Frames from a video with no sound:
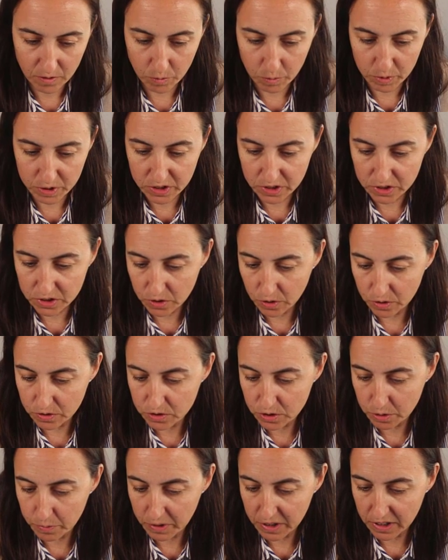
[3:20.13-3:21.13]
which is
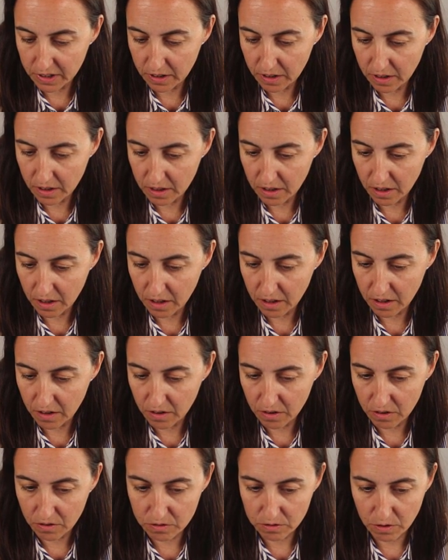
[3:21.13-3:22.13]
going to be
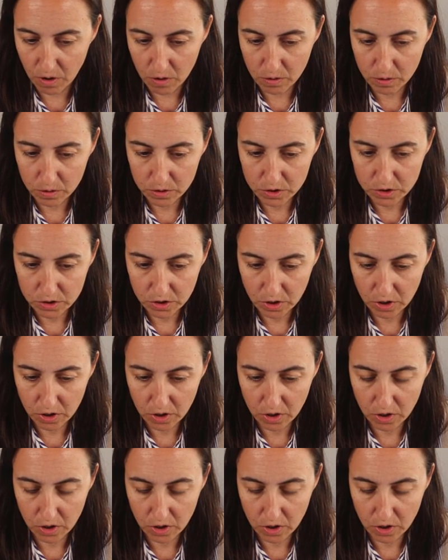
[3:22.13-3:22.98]
the rows.